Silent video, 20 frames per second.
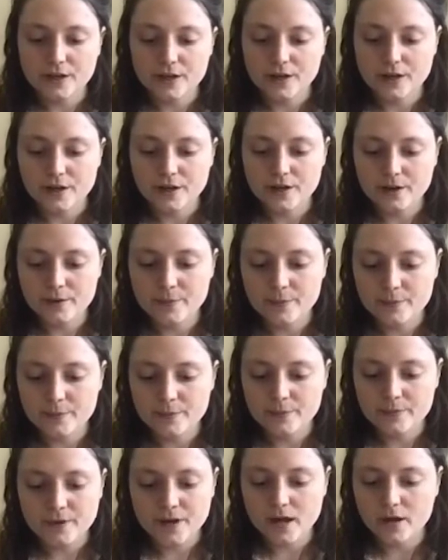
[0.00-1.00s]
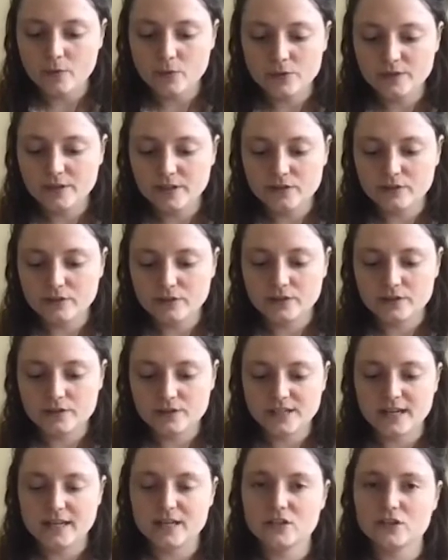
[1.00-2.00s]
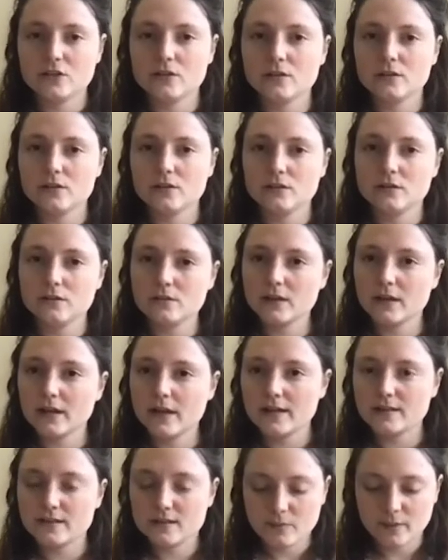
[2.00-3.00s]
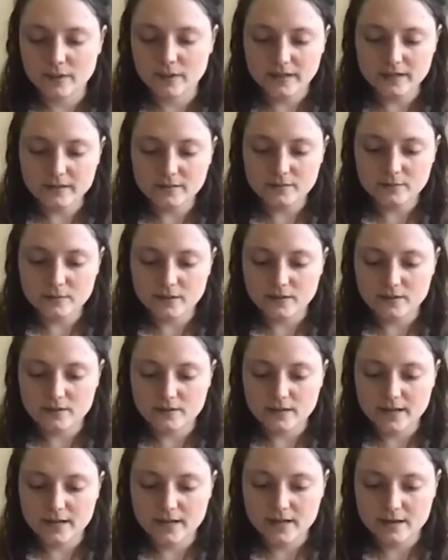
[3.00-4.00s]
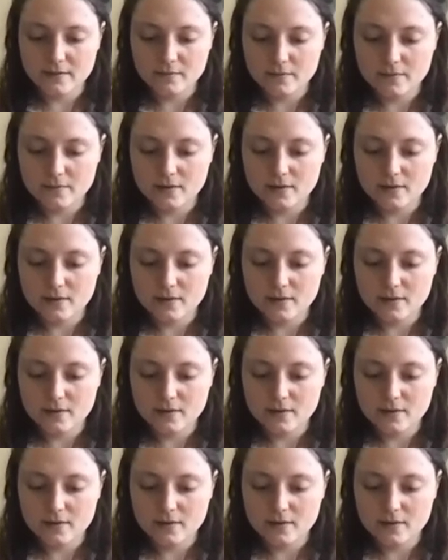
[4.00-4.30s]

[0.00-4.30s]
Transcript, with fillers: um, I would never sketch the cast parts because I,